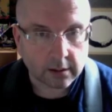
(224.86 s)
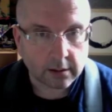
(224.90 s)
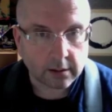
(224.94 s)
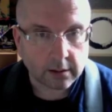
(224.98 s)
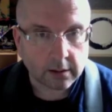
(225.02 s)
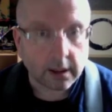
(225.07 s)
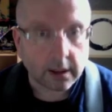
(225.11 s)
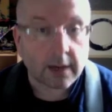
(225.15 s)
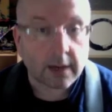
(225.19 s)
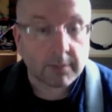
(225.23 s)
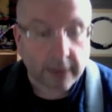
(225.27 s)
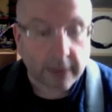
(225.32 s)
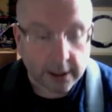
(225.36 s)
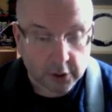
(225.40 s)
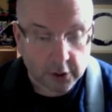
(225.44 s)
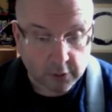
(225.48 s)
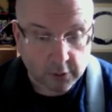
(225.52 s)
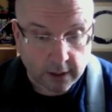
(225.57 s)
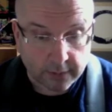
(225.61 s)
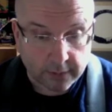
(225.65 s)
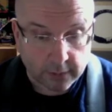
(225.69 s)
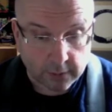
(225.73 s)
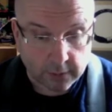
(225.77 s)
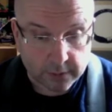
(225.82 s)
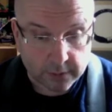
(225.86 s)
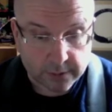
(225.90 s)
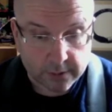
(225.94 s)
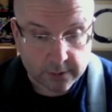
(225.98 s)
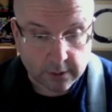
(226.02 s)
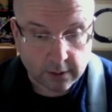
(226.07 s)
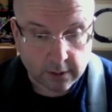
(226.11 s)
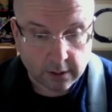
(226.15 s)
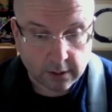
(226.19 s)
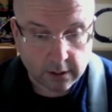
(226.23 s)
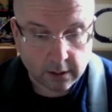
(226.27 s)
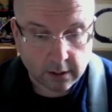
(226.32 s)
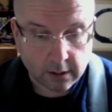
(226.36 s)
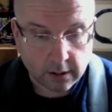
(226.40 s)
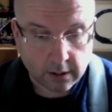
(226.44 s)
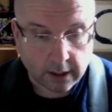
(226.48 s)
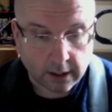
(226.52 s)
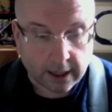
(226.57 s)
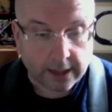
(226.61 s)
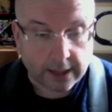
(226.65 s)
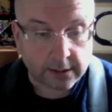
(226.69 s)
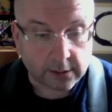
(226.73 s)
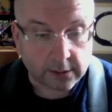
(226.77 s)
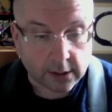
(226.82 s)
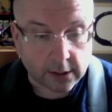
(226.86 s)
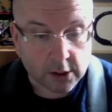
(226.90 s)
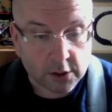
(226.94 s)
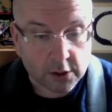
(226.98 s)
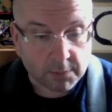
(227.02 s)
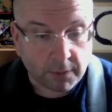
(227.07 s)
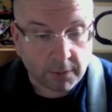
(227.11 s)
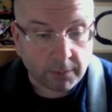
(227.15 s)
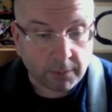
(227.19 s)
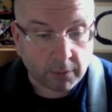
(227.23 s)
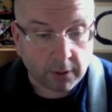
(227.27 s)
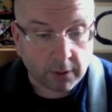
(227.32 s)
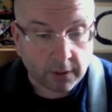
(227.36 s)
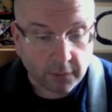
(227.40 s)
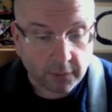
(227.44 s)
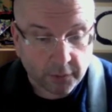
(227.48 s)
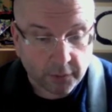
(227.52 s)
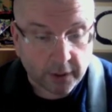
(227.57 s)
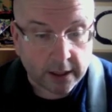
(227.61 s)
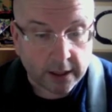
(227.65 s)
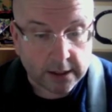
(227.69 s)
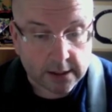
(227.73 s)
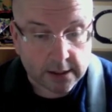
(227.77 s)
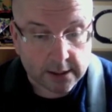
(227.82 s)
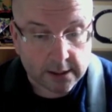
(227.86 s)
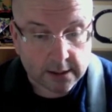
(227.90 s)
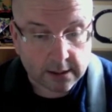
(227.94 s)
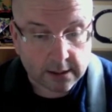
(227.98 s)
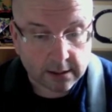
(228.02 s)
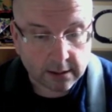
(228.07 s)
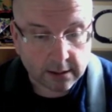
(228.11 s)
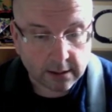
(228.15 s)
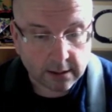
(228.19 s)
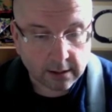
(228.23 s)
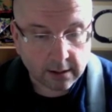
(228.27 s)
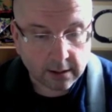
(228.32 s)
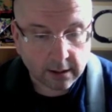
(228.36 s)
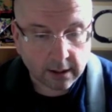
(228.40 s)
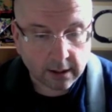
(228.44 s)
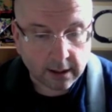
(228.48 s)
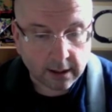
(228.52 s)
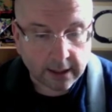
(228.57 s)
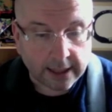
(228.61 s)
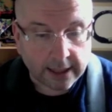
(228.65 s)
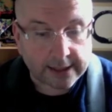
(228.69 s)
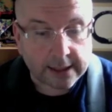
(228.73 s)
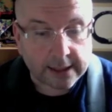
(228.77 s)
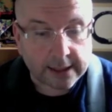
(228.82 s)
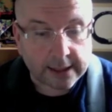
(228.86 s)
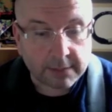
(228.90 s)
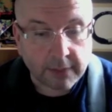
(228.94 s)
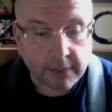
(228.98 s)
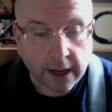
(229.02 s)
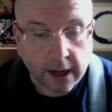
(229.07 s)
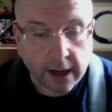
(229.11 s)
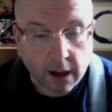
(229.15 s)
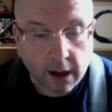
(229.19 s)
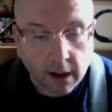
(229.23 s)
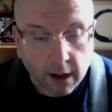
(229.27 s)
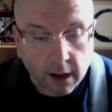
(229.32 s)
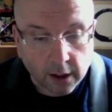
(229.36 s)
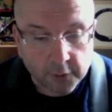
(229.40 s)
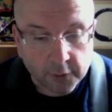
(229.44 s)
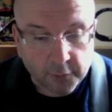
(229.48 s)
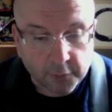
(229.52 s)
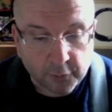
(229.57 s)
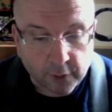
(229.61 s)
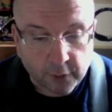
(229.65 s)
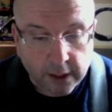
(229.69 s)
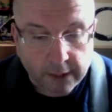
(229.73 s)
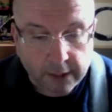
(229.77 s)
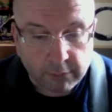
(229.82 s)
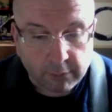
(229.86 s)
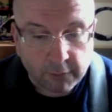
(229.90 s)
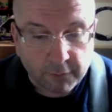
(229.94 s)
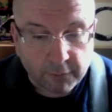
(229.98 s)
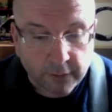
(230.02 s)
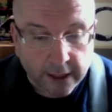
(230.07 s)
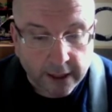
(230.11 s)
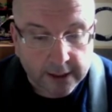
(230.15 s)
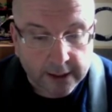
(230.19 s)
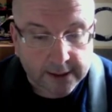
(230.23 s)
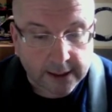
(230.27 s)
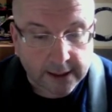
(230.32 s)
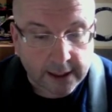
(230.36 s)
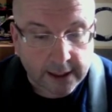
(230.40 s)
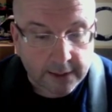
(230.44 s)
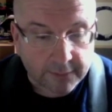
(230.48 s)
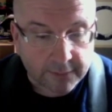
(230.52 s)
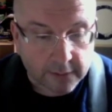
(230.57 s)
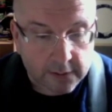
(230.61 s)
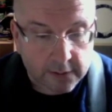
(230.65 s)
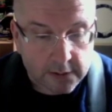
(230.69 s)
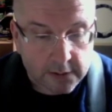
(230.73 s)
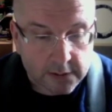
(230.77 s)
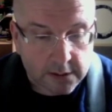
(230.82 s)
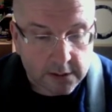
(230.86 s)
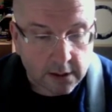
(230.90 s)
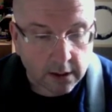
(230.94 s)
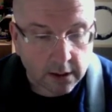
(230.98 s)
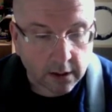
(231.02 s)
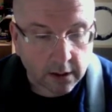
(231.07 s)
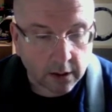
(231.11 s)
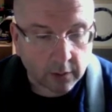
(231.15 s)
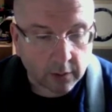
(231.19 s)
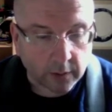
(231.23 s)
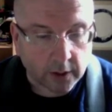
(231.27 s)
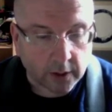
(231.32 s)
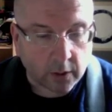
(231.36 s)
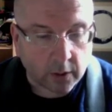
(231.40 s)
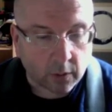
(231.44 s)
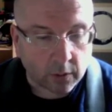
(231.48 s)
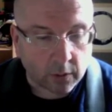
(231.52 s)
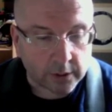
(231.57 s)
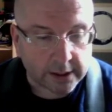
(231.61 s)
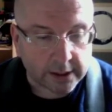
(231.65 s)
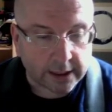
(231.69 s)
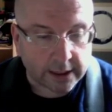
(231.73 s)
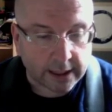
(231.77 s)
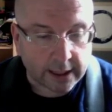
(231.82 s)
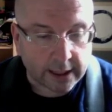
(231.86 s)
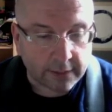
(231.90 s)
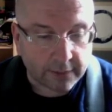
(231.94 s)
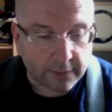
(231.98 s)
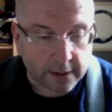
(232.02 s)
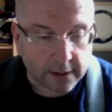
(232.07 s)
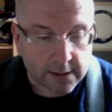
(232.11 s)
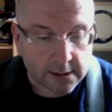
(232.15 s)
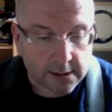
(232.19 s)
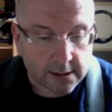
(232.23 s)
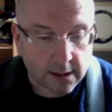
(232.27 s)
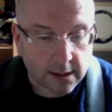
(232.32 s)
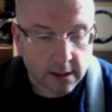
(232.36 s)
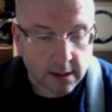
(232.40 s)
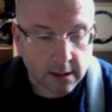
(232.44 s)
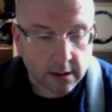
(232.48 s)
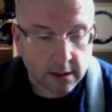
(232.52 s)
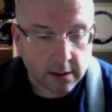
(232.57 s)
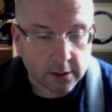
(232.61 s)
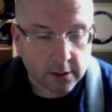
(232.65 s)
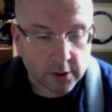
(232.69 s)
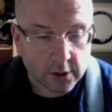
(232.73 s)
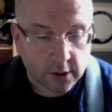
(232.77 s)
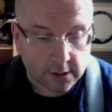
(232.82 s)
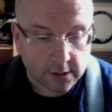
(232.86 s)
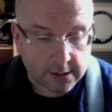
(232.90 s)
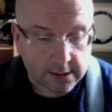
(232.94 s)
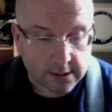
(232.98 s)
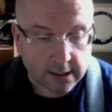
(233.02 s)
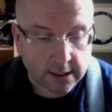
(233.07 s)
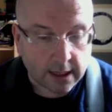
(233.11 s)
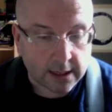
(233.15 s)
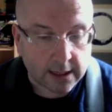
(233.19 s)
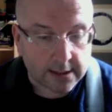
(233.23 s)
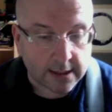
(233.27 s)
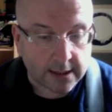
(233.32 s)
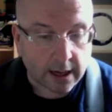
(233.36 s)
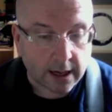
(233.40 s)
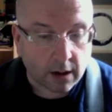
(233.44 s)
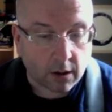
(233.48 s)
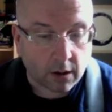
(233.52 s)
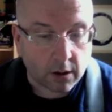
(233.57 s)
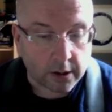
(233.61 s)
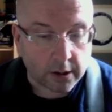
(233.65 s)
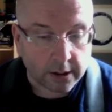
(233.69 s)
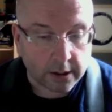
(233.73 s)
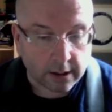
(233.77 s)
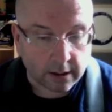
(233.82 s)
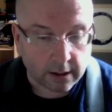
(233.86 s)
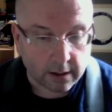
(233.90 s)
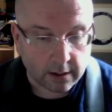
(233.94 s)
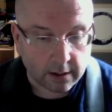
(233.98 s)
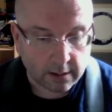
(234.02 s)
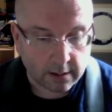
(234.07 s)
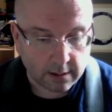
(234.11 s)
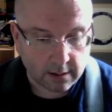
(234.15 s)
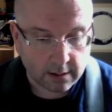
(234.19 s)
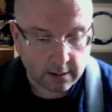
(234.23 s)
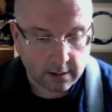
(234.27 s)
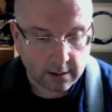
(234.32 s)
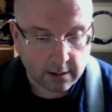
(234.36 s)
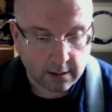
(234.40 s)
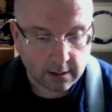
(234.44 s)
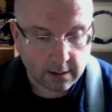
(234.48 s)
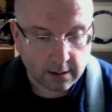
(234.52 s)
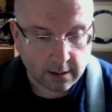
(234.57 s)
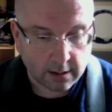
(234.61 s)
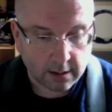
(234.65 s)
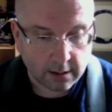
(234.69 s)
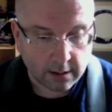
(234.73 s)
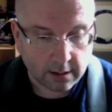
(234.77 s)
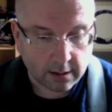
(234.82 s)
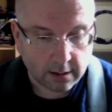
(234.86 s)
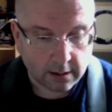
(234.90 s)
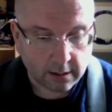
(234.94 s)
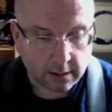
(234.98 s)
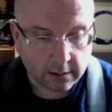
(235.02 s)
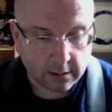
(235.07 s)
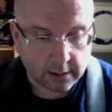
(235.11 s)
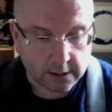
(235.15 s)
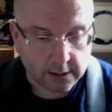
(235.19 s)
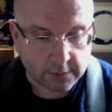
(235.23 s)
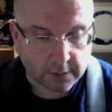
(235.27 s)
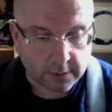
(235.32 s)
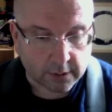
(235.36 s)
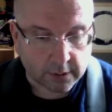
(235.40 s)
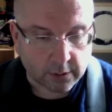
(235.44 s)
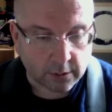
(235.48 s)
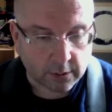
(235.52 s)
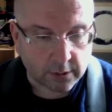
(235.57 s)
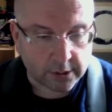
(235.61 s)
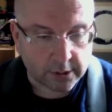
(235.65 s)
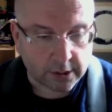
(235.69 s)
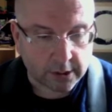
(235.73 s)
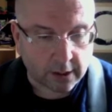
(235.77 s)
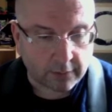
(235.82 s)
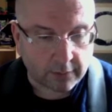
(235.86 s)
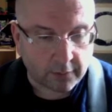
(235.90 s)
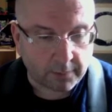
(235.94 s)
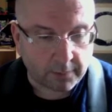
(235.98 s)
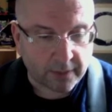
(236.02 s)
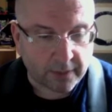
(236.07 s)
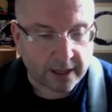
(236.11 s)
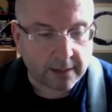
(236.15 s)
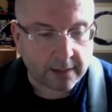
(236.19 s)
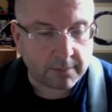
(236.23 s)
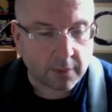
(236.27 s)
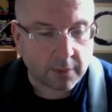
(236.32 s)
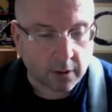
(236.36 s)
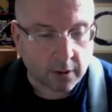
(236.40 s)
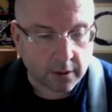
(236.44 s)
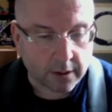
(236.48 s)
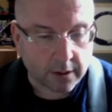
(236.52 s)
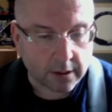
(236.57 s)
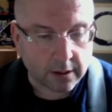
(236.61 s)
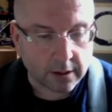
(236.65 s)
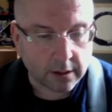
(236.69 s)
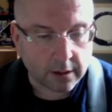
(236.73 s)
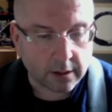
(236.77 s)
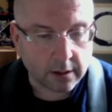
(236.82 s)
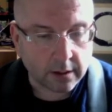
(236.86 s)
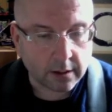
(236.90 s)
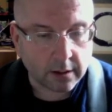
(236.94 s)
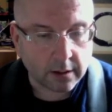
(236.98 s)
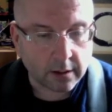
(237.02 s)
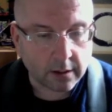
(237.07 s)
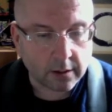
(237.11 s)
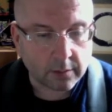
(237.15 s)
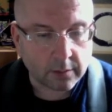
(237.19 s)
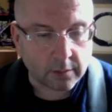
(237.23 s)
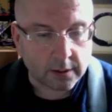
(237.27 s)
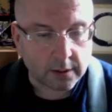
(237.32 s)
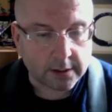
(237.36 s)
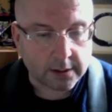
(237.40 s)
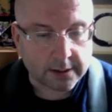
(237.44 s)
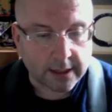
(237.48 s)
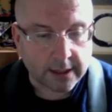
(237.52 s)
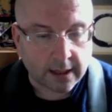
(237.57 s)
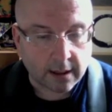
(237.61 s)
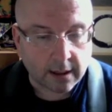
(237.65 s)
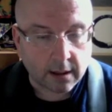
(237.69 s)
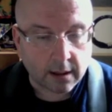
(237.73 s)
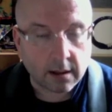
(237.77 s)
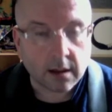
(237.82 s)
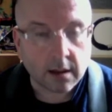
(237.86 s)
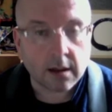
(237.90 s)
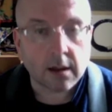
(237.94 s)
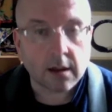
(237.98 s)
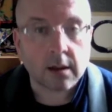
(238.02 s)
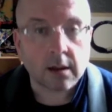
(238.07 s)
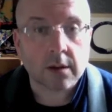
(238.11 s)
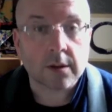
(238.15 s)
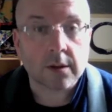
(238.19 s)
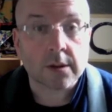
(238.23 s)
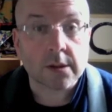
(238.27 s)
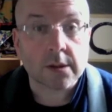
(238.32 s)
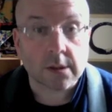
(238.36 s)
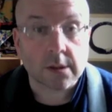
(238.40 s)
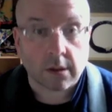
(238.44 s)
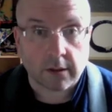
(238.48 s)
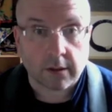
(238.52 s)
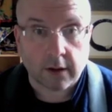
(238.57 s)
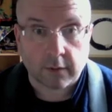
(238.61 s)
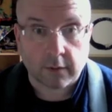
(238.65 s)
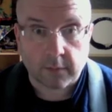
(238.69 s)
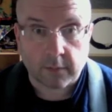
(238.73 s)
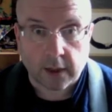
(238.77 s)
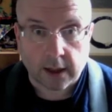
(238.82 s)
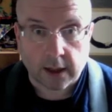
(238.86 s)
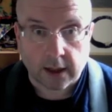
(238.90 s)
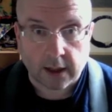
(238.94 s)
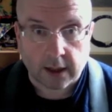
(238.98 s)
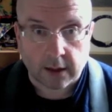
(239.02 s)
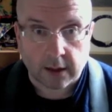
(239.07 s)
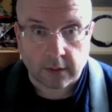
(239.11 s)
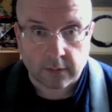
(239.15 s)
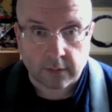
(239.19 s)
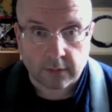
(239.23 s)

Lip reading: In my travels, I touch people and things, letting my heart freely reflect events, recording events just as they occur. This record of a beggar monk will tell the story of my life.